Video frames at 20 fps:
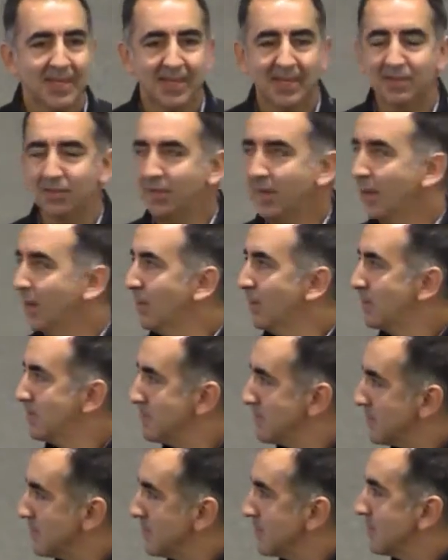And so,
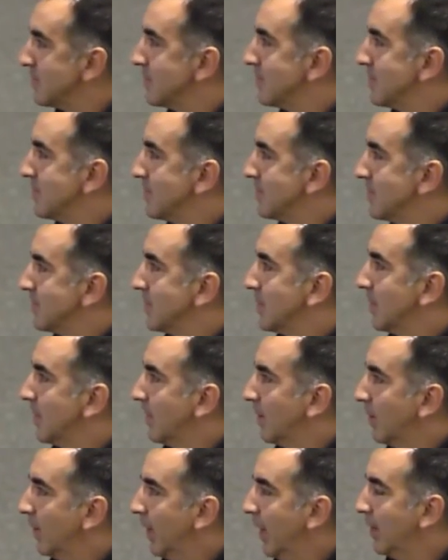
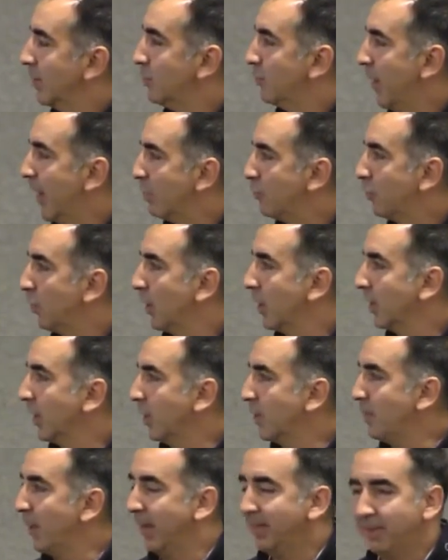OK, let's fast forward a
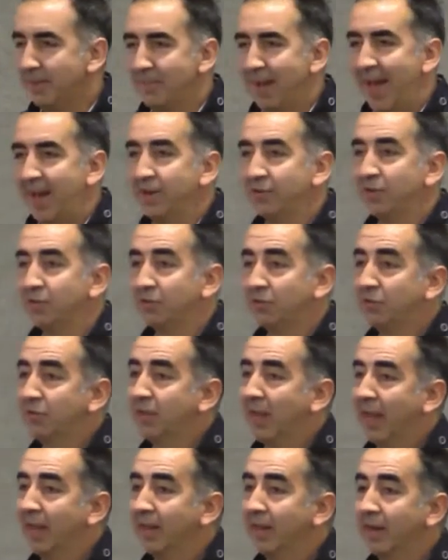little bit. The managers
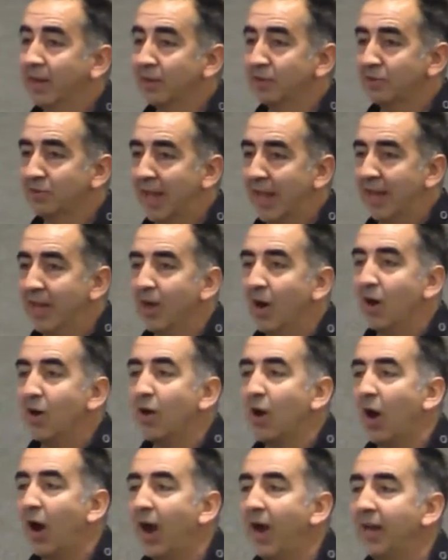are standing on
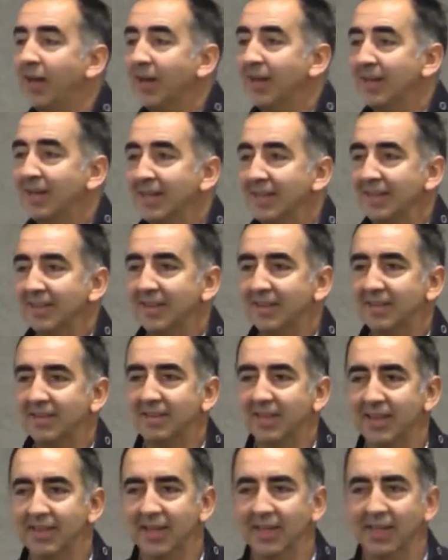guard.
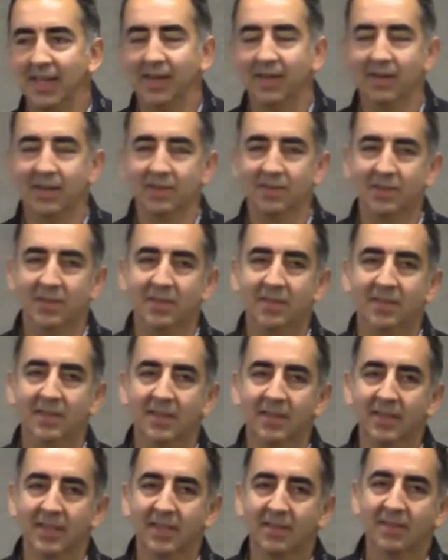They're like, oh, she's
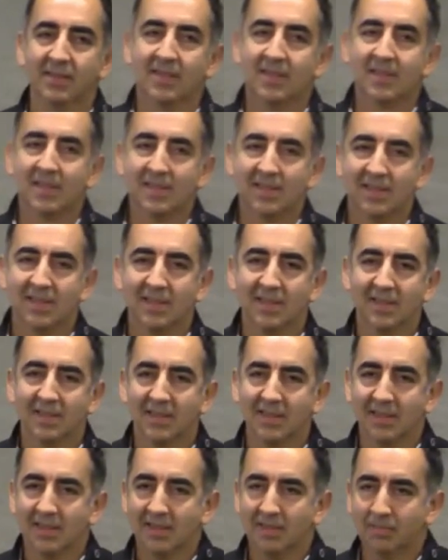serious.
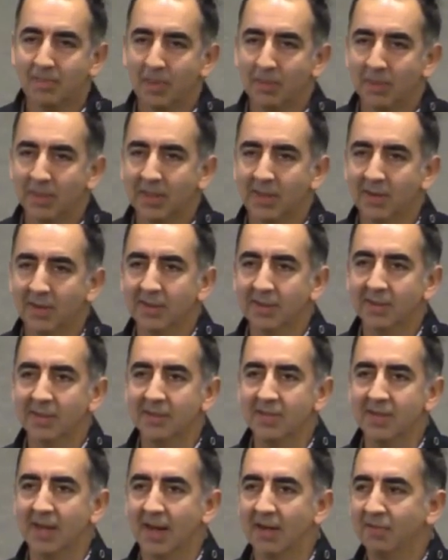People are going to
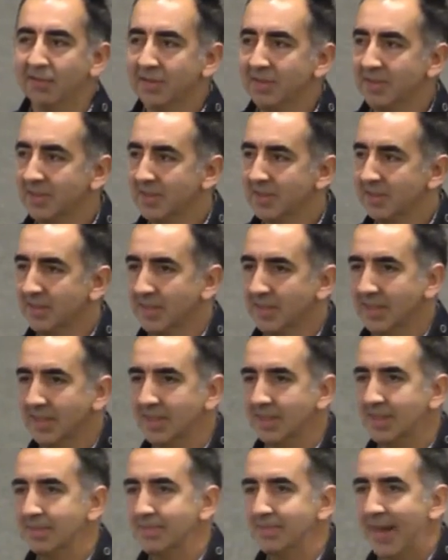these conferences. They're going
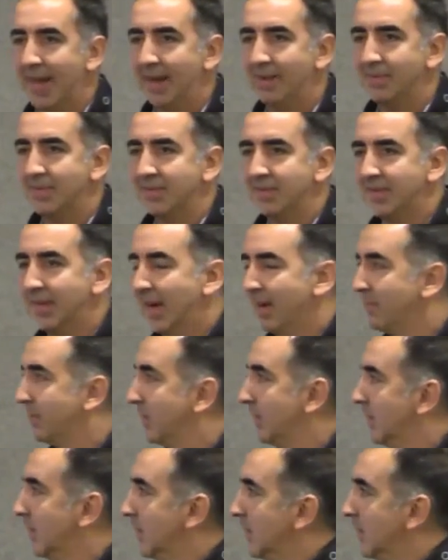to come back with stuff.